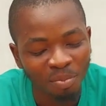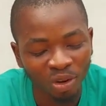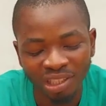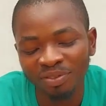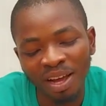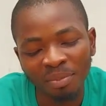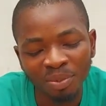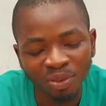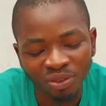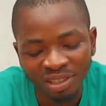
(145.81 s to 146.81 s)
But if I'm
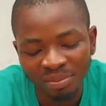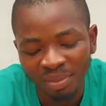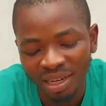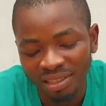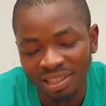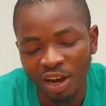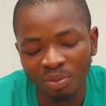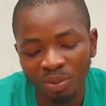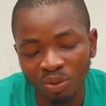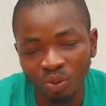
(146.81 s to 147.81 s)
able to read minds, I'll
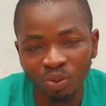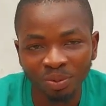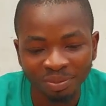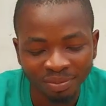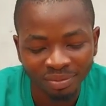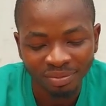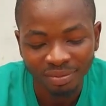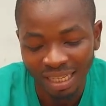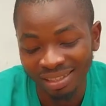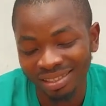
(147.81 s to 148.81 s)
be able to
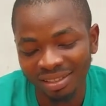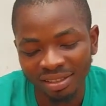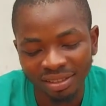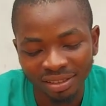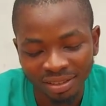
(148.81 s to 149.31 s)
at least